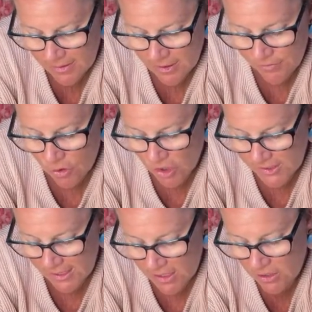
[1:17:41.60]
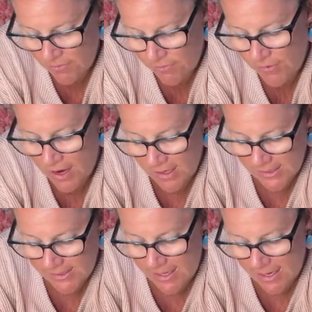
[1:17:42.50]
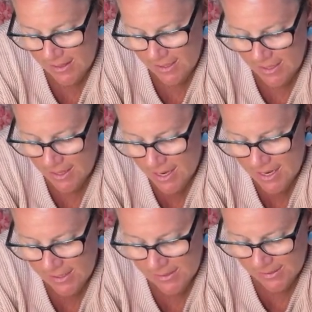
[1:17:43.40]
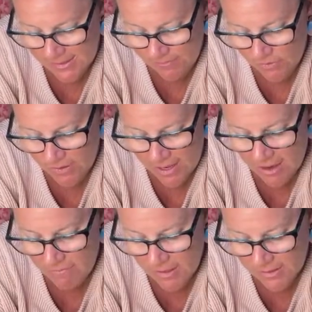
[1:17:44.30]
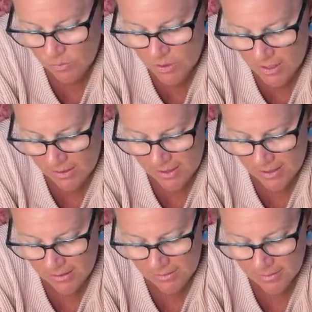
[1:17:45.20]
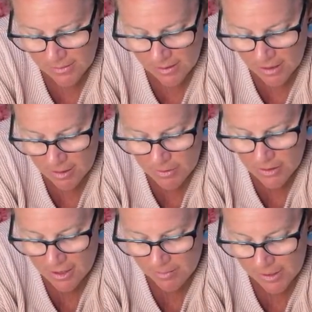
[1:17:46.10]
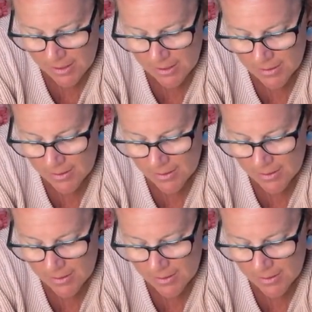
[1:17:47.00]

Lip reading: Of course, I couldn't find a sign that I liked except for the heaviest one at Hobby Lobby.